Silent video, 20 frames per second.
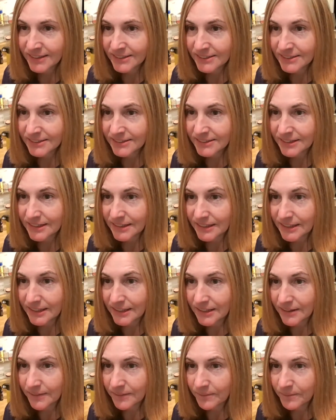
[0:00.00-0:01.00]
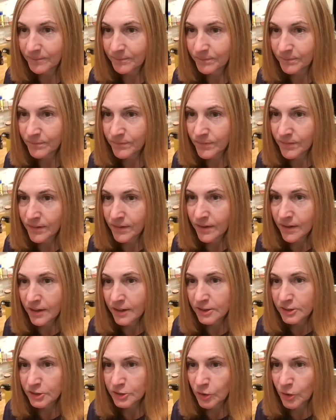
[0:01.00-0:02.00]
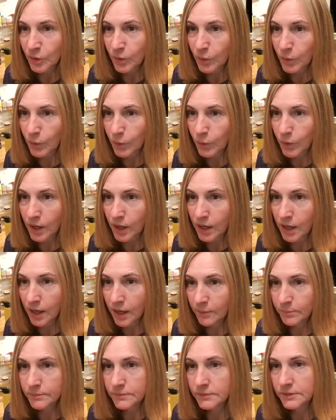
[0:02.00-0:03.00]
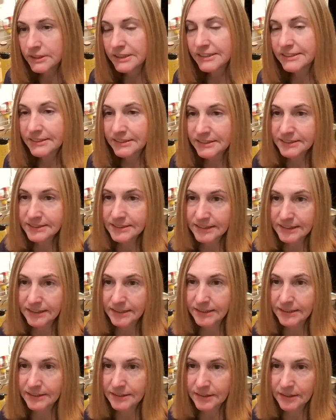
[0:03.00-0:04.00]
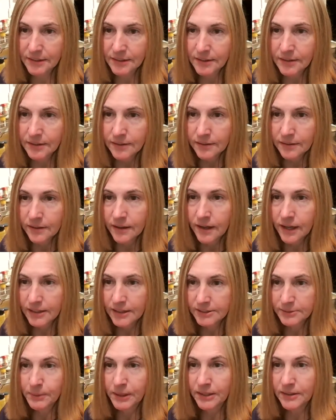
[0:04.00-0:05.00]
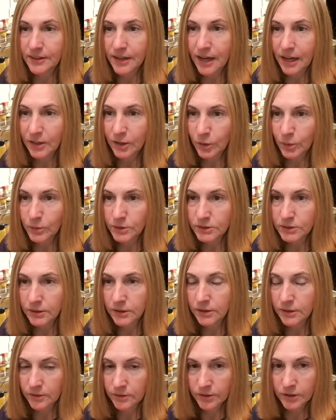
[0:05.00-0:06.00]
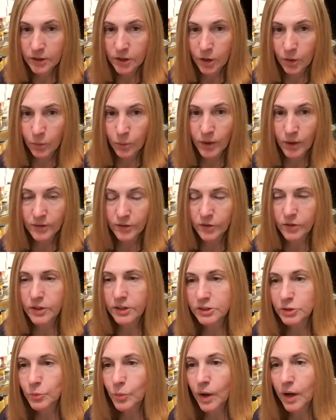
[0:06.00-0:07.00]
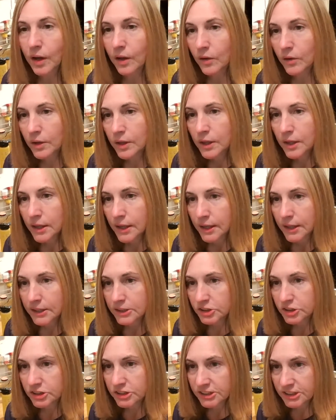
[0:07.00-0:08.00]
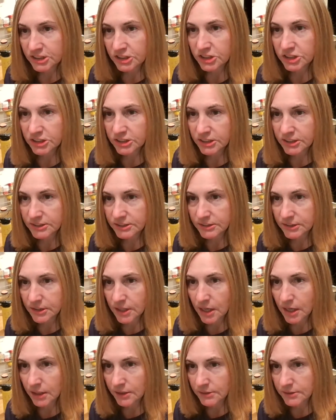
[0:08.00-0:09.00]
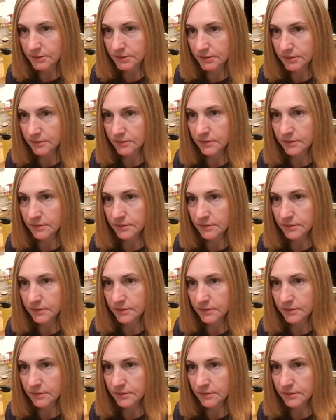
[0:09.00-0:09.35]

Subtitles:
Let's see. So Lisa C has made tallow or rendered as well, and she says she does not